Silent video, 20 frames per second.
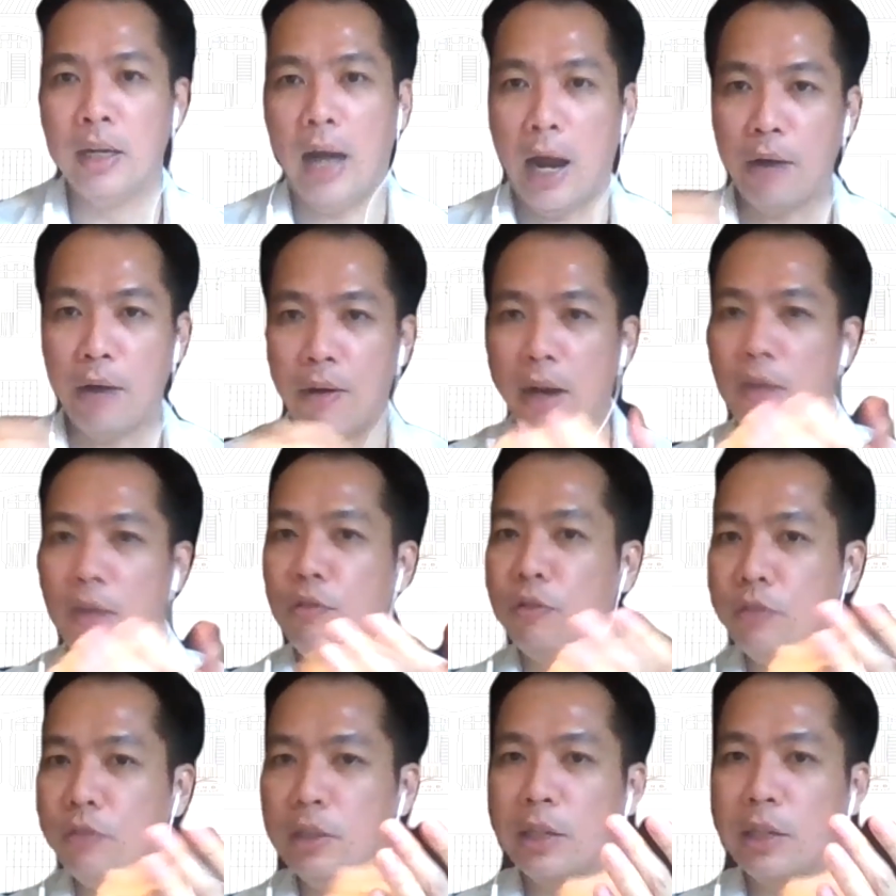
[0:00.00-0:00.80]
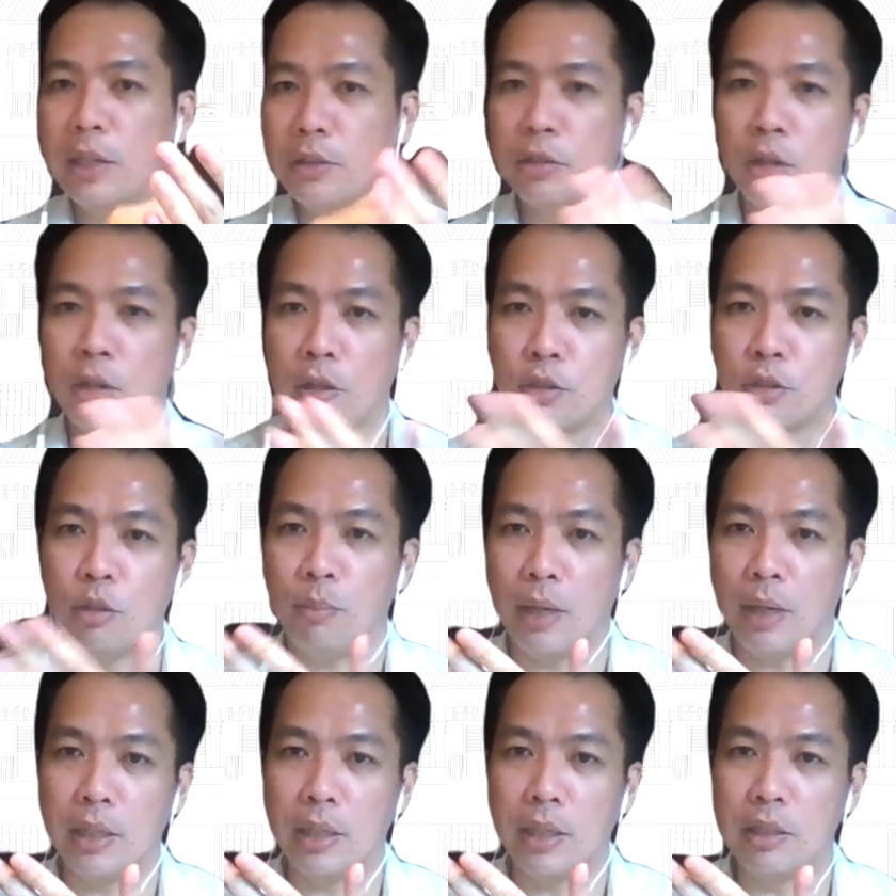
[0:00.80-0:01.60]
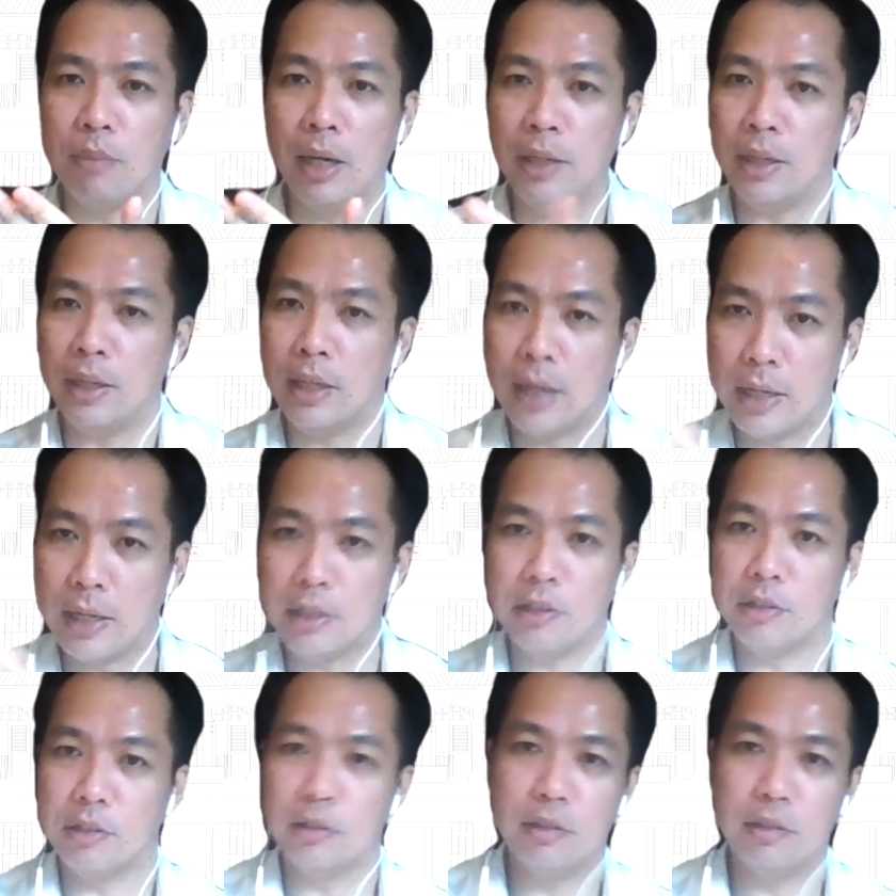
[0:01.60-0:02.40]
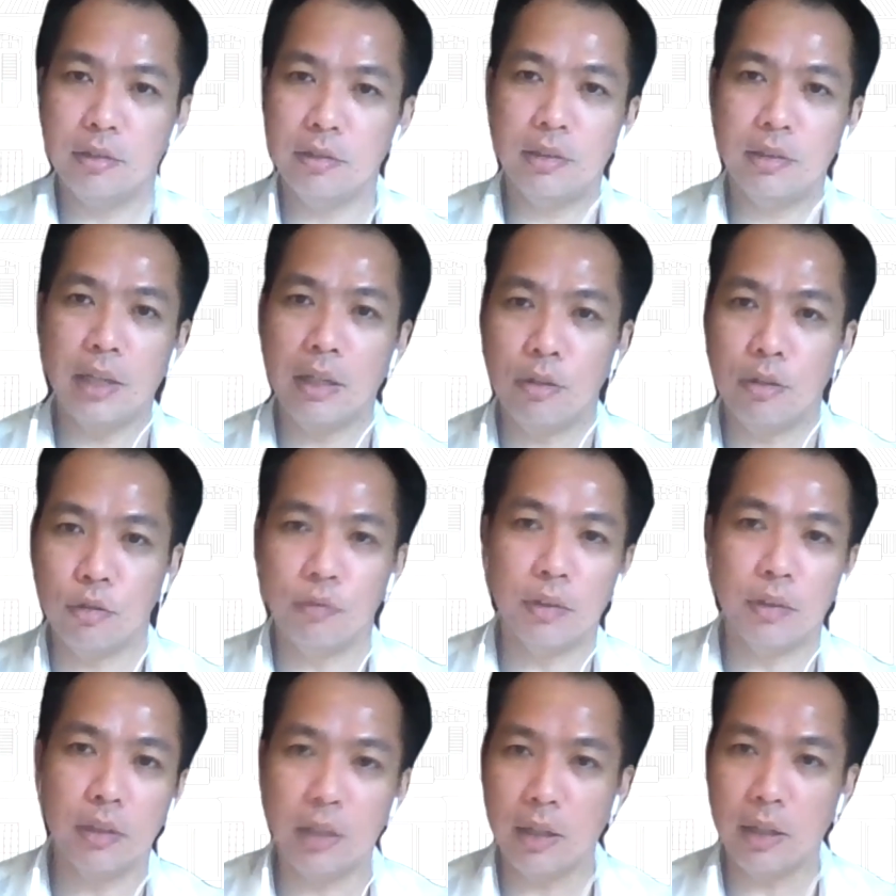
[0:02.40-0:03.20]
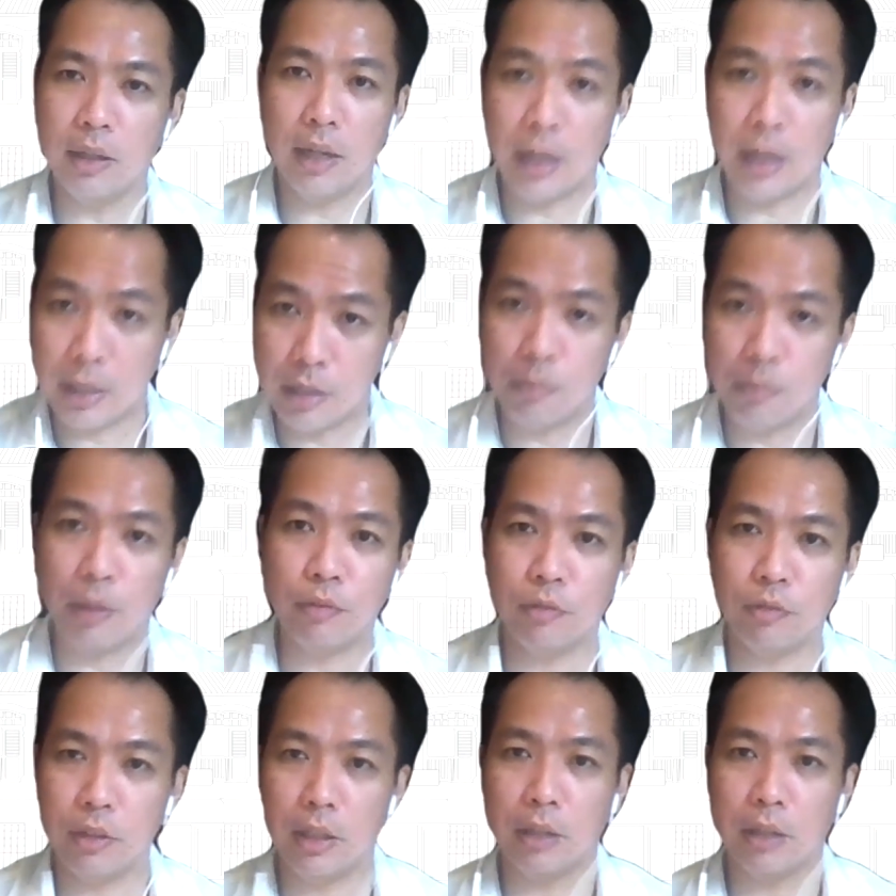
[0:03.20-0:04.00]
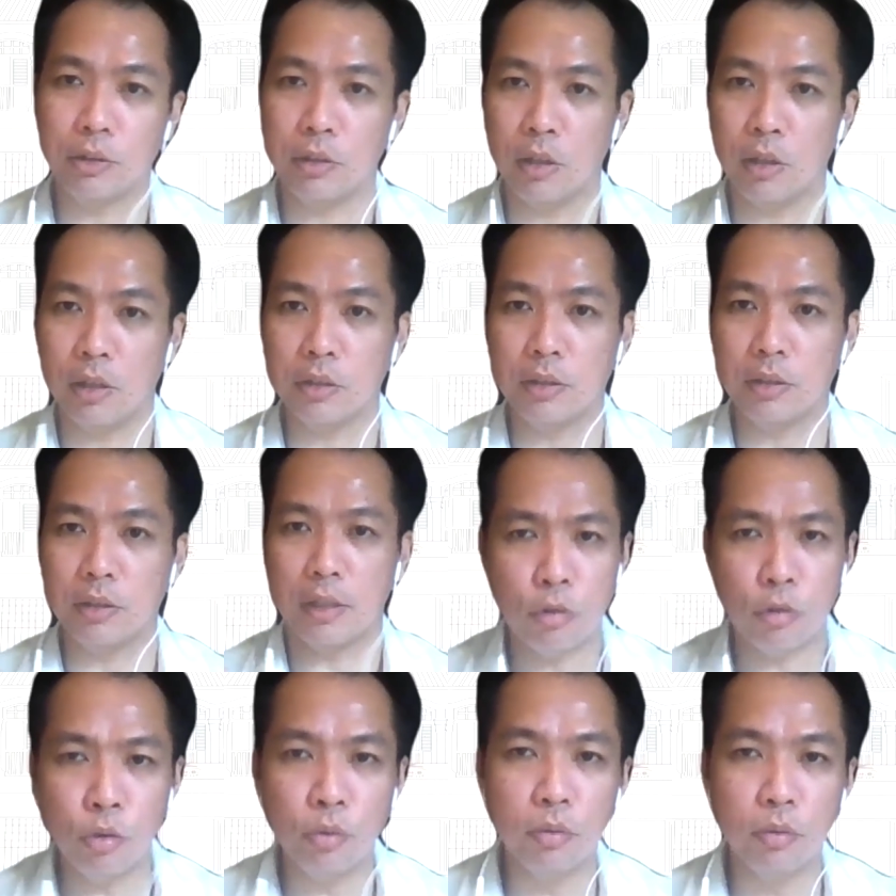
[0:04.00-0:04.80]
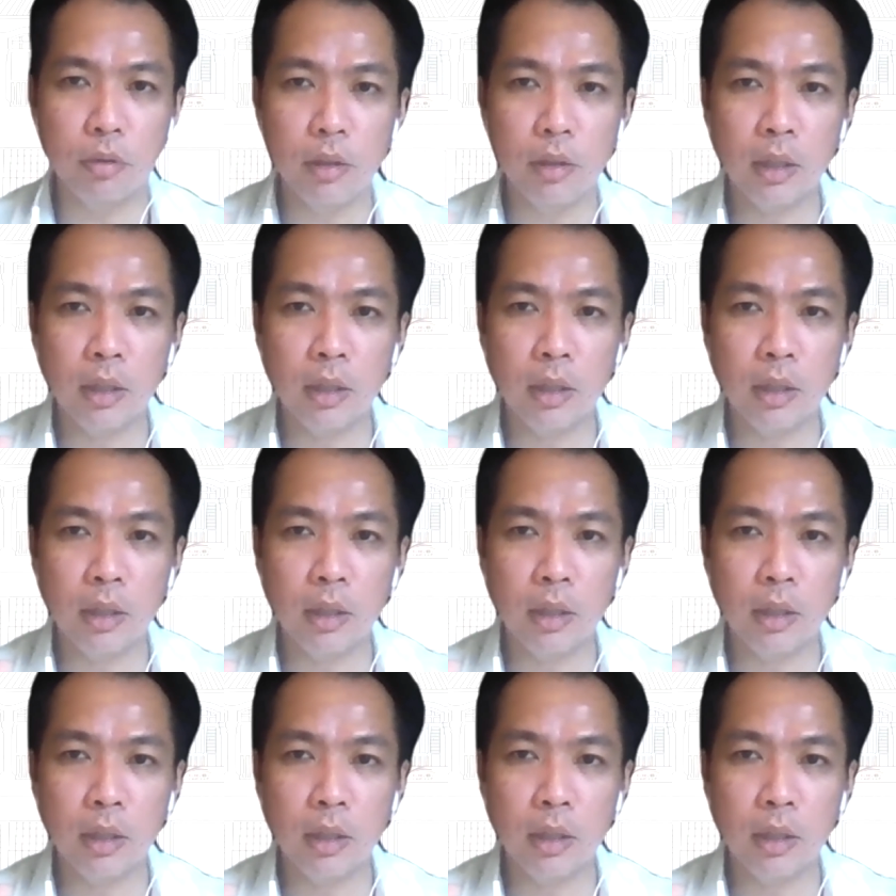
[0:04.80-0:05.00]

I write $50,000 on my demand and I just send it over there and I demand $50,000. There's no